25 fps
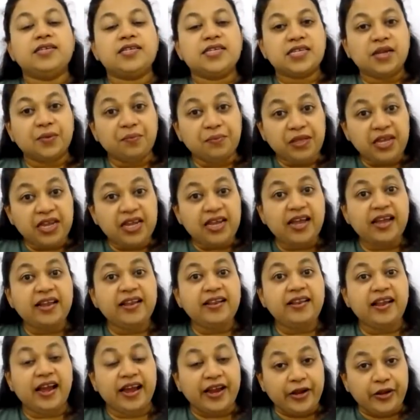Something
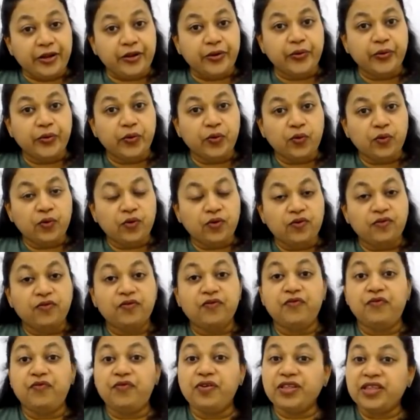that I do
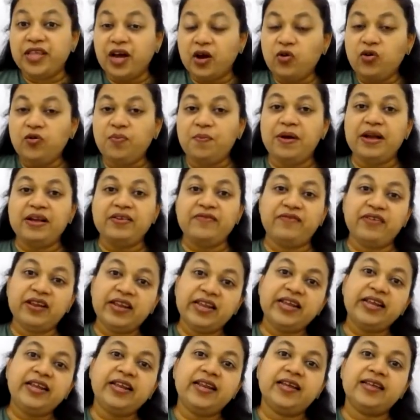without my
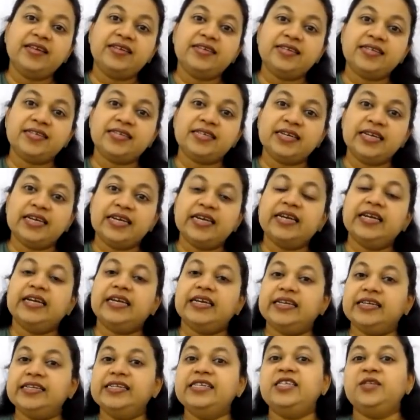willingness
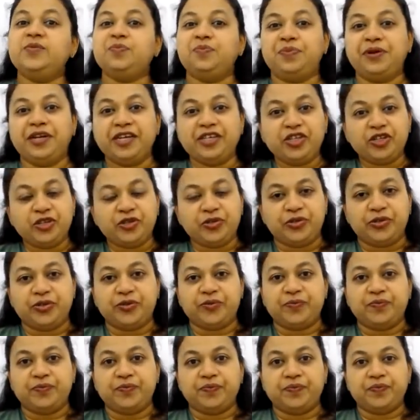is
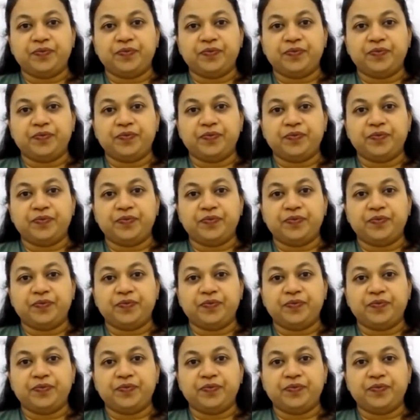pressure.